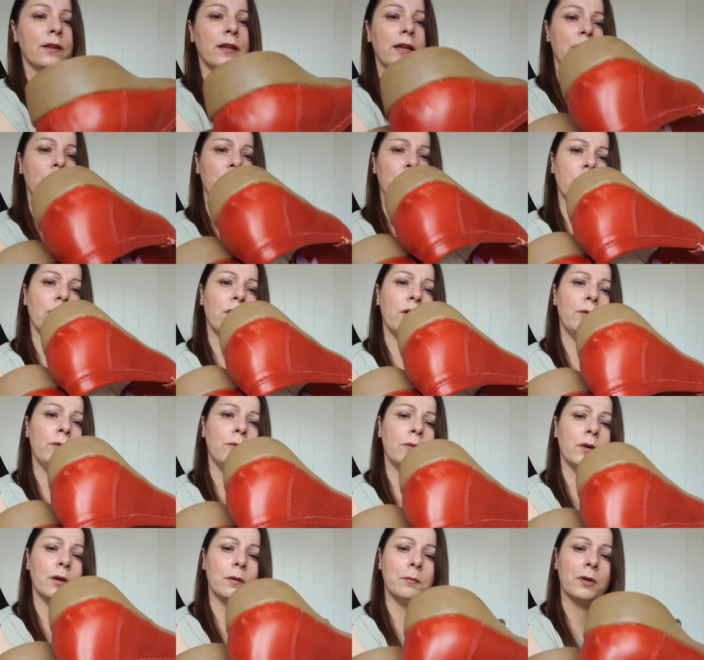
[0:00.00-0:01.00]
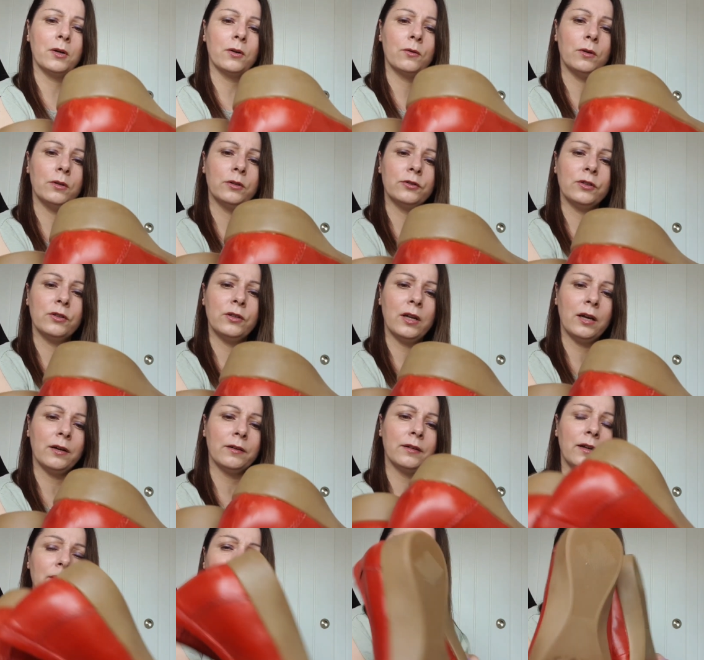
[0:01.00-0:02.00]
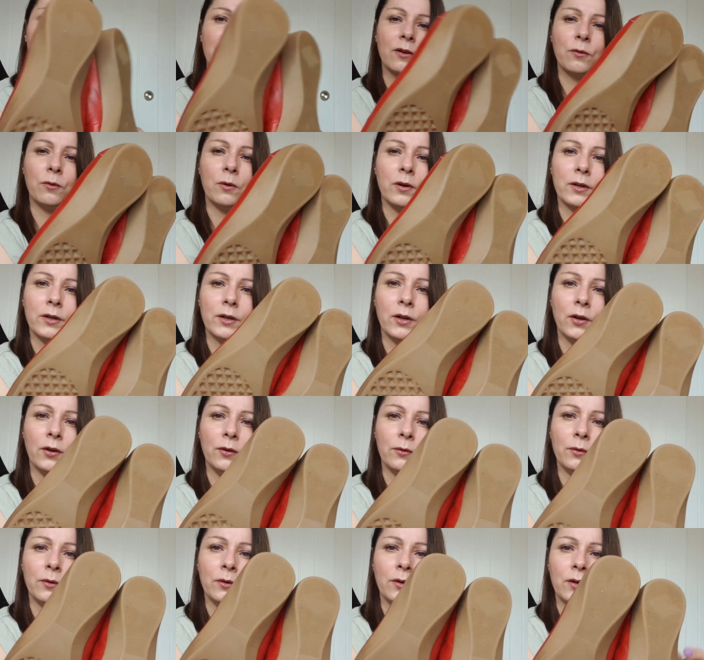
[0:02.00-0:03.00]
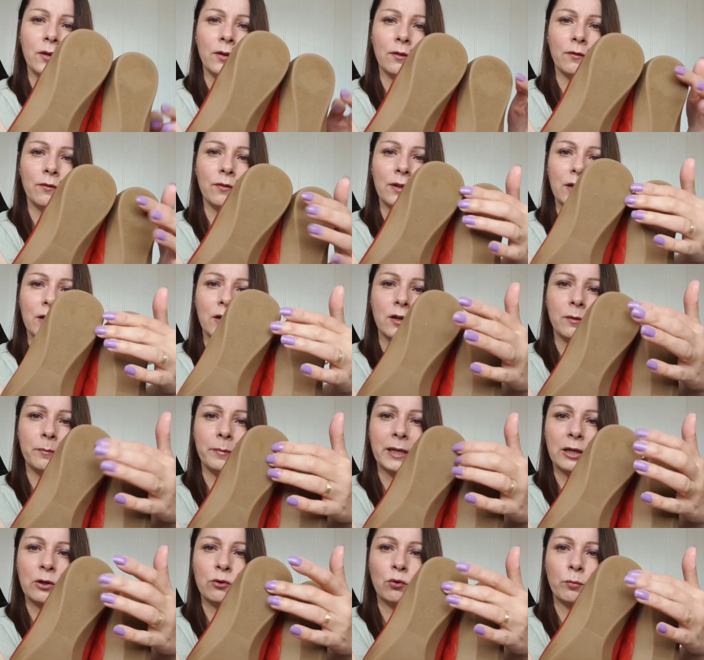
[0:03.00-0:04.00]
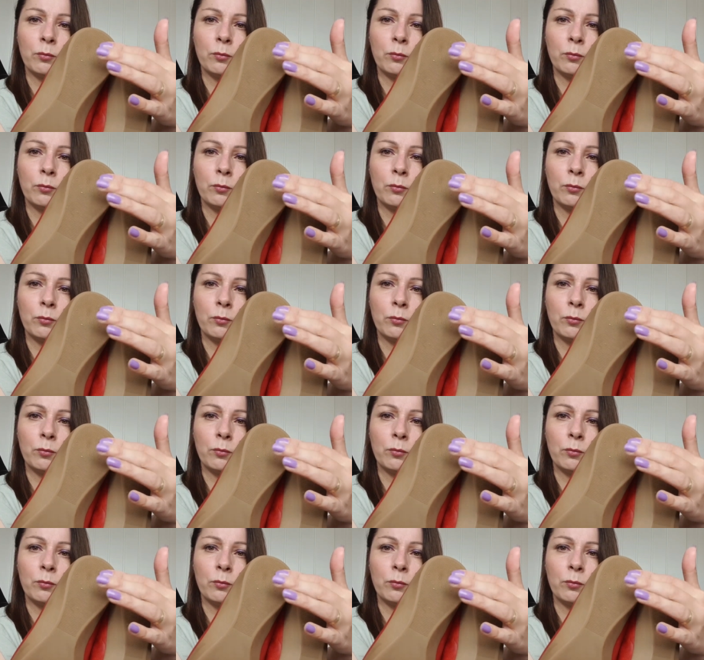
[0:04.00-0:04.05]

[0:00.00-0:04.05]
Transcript: They look new. I'm not quite sure. No, I don't think they're quite new. I think they've got a bit